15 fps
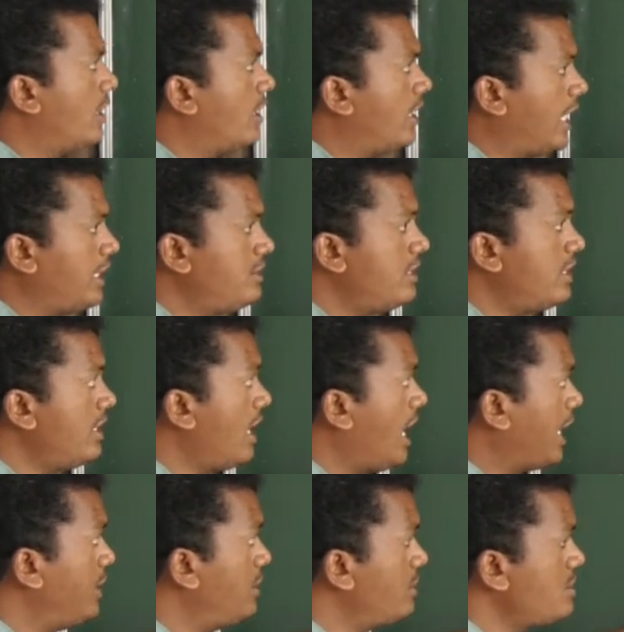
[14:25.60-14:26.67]
Like that,
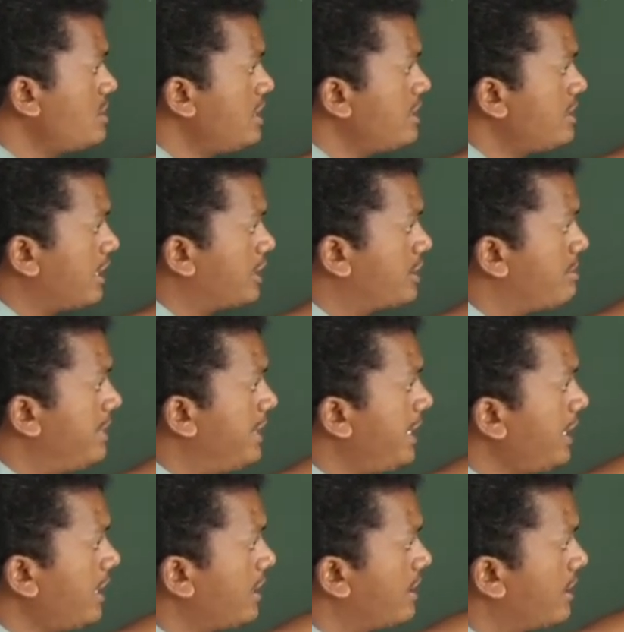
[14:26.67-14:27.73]
hydrogen is
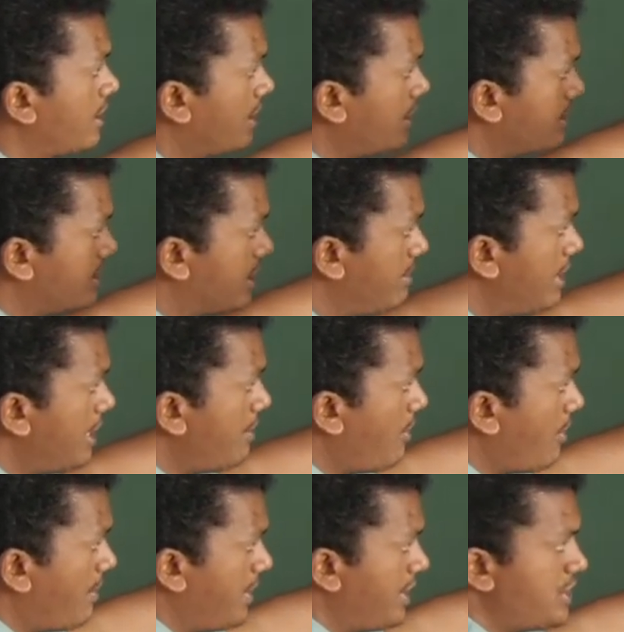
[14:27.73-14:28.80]
exhibiting similar
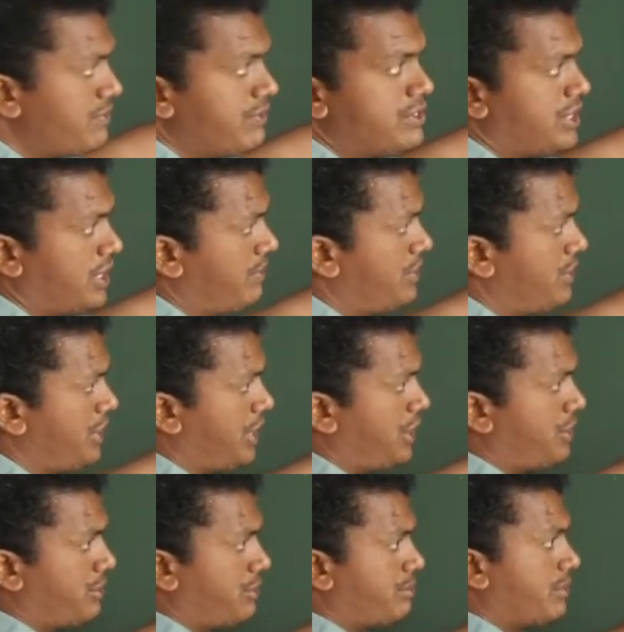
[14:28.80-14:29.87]
properties with seventh A
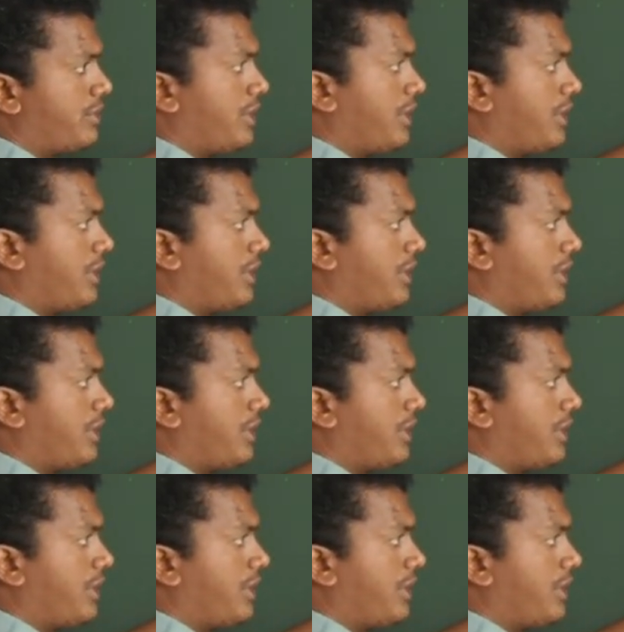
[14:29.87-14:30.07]
group.